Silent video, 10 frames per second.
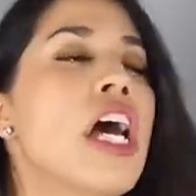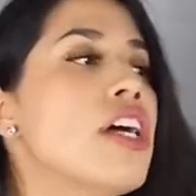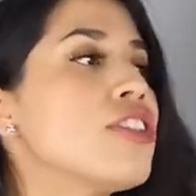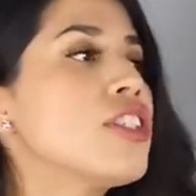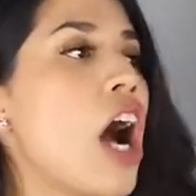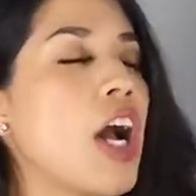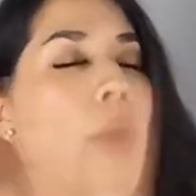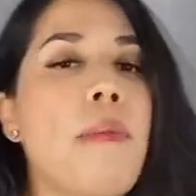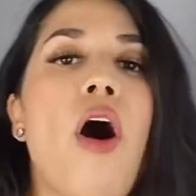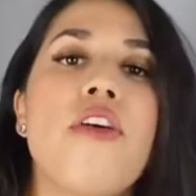stock
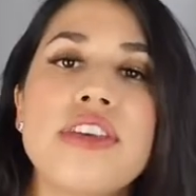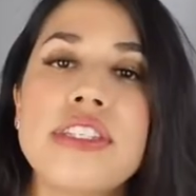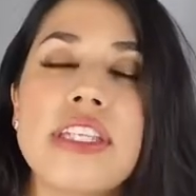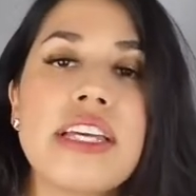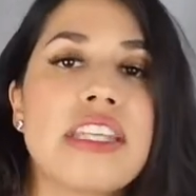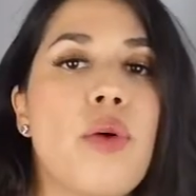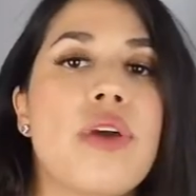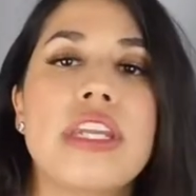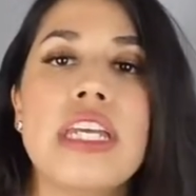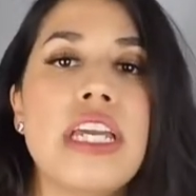up all these things that
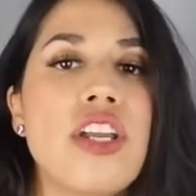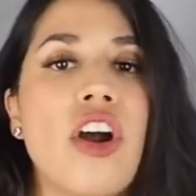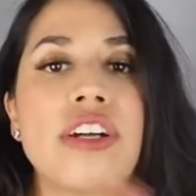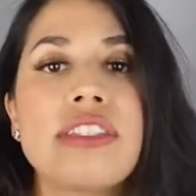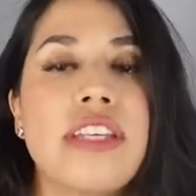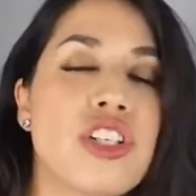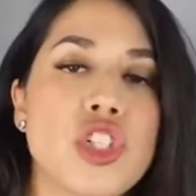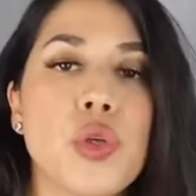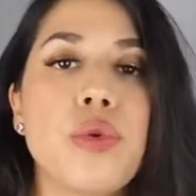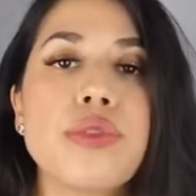we need, our
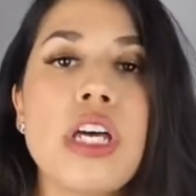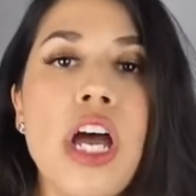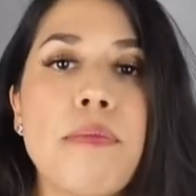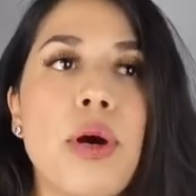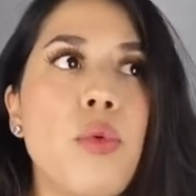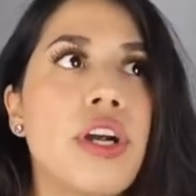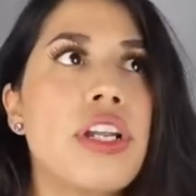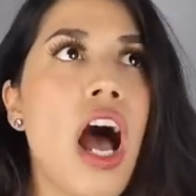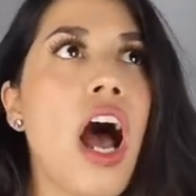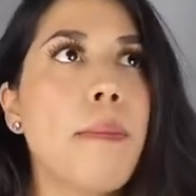essentials, but we're
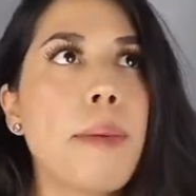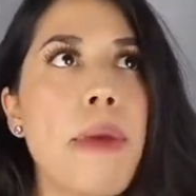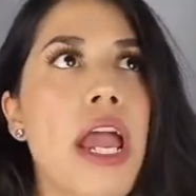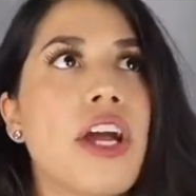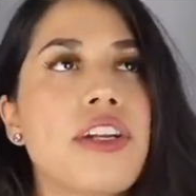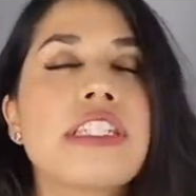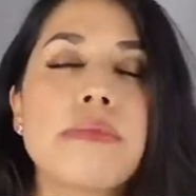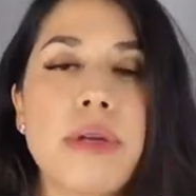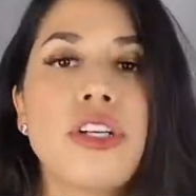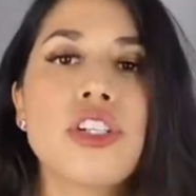not prepared
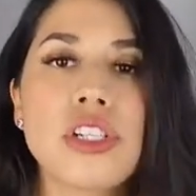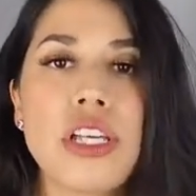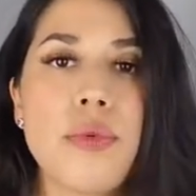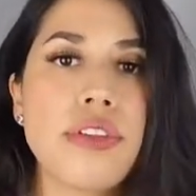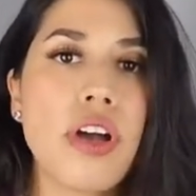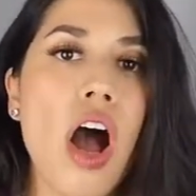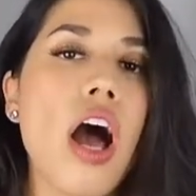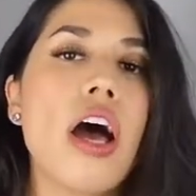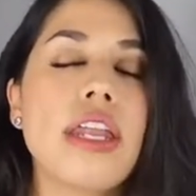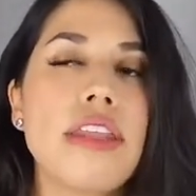spiritually with God.